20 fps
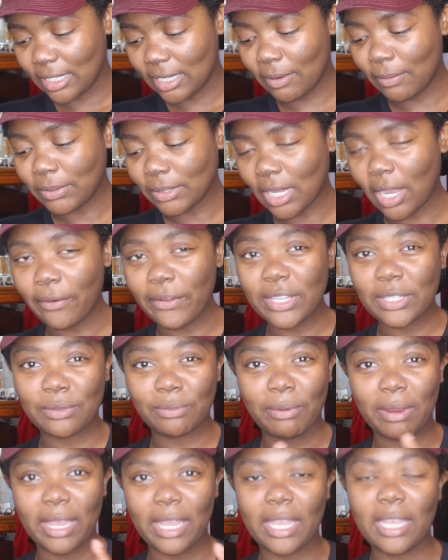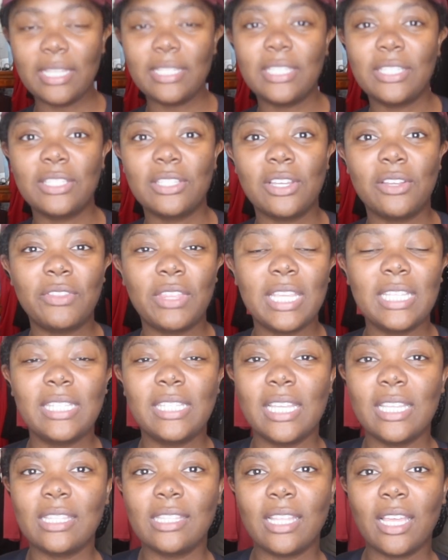It was always raised, so they
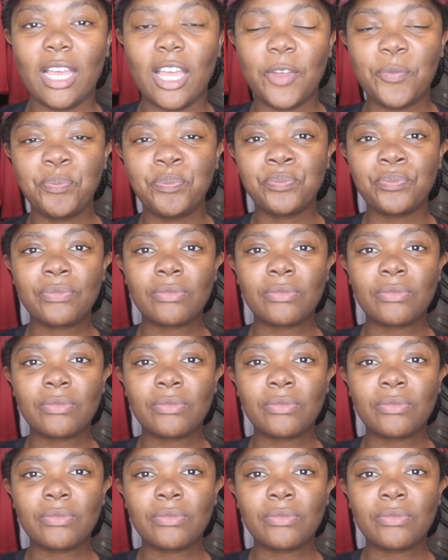said that